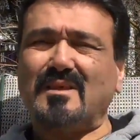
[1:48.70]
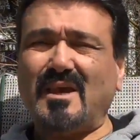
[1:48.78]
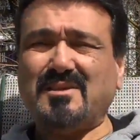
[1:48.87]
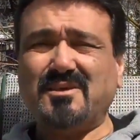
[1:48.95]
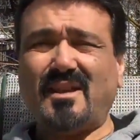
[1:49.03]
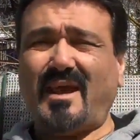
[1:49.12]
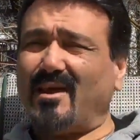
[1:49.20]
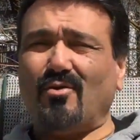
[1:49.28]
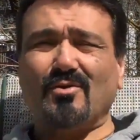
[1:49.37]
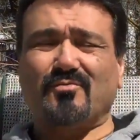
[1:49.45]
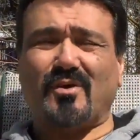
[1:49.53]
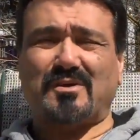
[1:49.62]
Yesterday I got
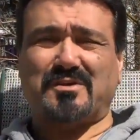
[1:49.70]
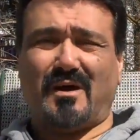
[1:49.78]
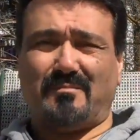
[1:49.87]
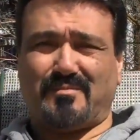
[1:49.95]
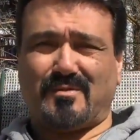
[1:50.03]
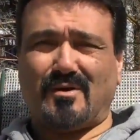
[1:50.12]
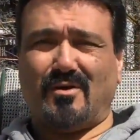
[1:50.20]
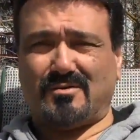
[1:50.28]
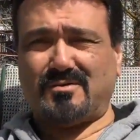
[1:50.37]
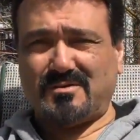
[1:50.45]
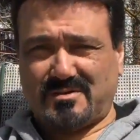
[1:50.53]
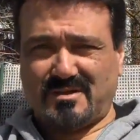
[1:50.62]
all dressed up to go
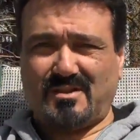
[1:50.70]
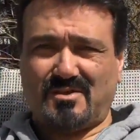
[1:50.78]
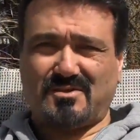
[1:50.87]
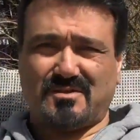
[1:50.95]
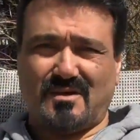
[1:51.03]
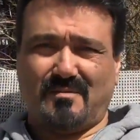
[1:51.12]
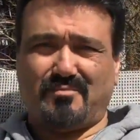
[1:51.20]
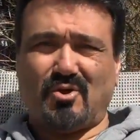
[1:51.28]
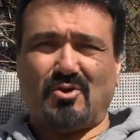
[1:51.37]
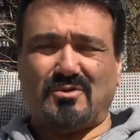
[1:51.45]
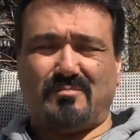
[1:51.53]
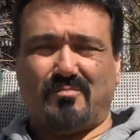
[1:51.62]
to see this
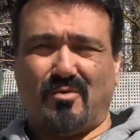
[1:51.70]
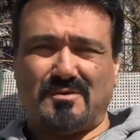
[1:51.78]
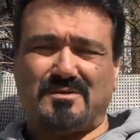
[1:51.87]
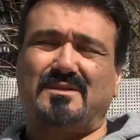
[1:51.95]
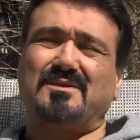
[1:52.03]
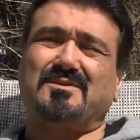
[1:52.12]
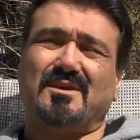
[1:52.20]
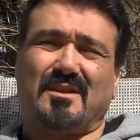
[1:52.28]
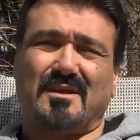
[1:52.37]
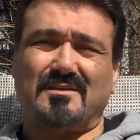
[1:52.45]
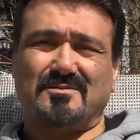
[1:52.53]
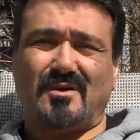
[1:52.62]
Jersey Boys in the
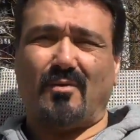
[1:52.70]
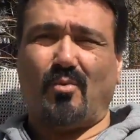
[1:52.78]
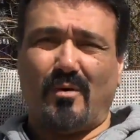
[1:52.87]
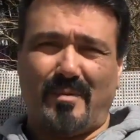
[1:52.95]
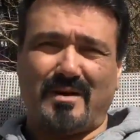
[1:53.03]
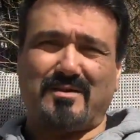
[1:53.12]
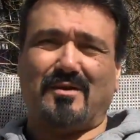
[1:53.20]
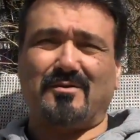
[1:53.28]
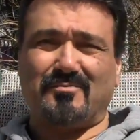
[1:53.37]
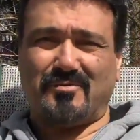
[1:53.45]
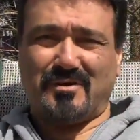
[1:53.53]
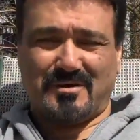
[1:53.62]
city, so I wore my
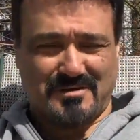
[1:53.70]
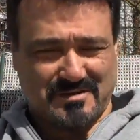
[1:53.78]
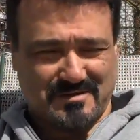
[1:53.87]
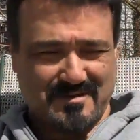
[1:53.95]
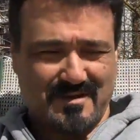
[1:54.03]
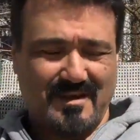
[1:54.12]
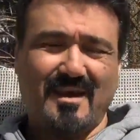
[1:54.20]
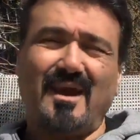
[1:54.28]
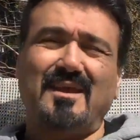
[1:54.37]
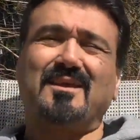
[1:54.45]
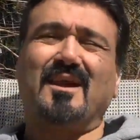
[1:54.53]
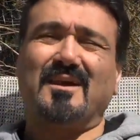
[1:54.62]
dungarees.
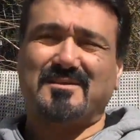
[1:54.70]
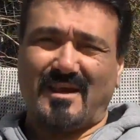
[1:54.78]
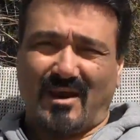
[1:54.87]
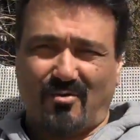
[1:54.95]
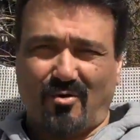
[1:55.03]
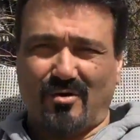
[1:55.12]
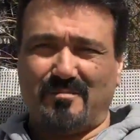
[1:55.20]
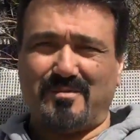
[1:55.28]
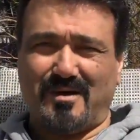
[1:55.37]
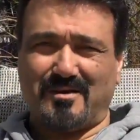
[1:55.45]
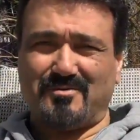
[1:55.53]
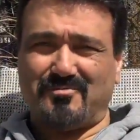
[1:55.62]
And yes, I call them
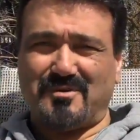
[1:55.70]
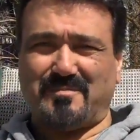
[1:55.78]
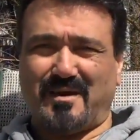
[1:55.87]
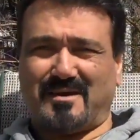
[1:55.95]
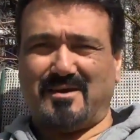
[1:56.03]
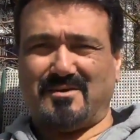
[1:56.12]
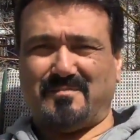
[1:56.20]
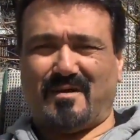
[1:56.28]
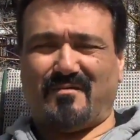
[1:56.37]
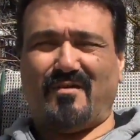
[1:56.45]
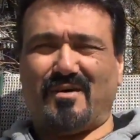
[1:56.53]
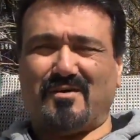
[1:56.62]
dungarees. My kids
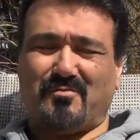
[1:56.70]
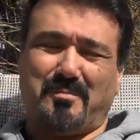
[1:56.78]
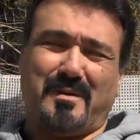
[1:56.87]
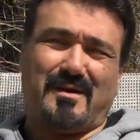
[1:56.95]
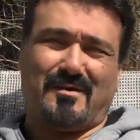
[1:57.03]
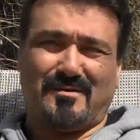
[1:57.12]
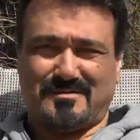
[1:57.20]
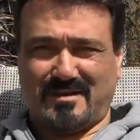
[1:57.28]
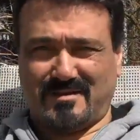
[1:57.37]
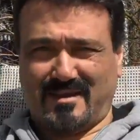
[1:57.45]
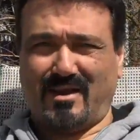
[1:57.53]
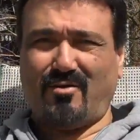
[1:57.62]
make fun of me because
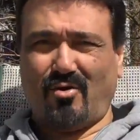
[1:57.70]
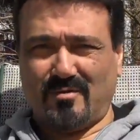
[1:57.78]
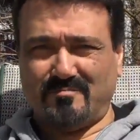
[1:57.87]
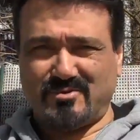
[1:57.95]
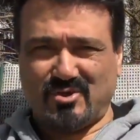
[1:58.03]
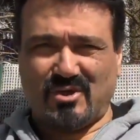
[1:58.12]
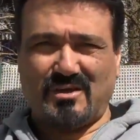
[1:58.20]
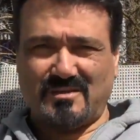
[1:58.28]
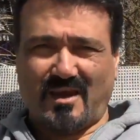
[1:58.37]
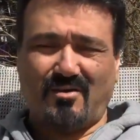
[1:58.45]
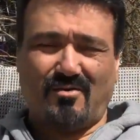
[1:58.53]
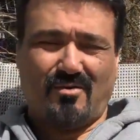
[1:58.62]
they call them
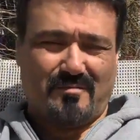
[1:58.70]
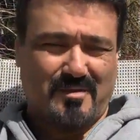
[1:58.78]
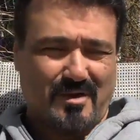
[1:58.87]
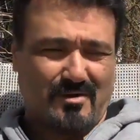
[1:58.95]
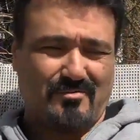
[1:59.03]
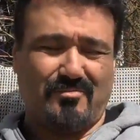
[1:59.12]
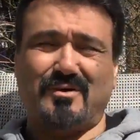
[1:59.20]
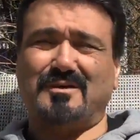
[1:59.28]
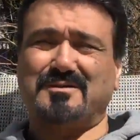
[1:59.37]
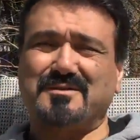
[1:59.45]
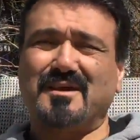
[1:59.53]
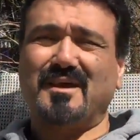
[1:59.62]
jeans. I call them
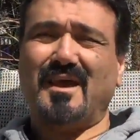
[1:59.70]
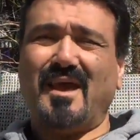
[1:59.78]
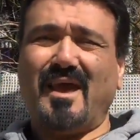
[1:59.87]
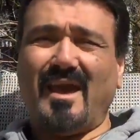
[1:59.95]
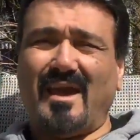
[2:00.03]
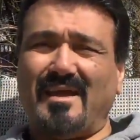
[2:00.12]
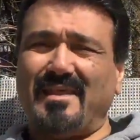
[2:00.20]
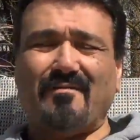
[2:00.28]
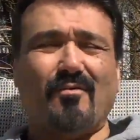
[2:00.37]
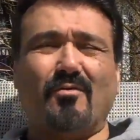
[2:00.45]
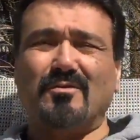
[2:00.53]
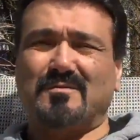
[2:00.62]
dungarees. And
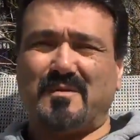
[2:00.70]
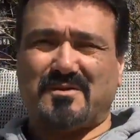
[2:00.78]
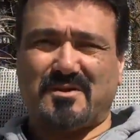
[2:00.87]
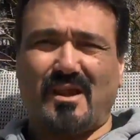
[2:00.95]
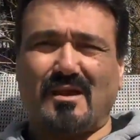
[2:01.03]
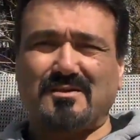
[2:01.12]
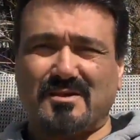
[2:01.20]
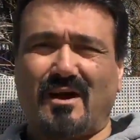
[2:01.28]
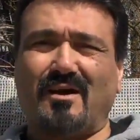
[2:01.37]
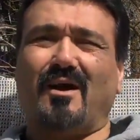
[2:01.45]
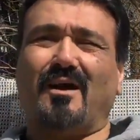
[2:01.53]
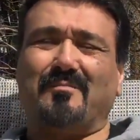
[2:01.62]
they've always been
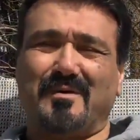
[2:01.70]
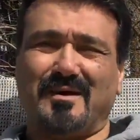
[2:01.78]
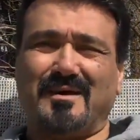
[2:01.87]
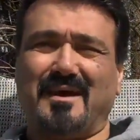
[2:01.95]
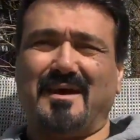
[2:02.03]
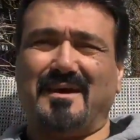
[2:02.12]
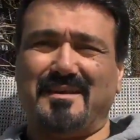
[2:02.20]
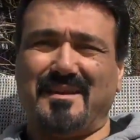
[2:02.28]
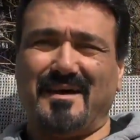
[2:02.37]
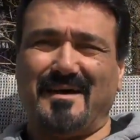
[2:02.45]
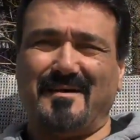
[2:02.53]
snug on me, and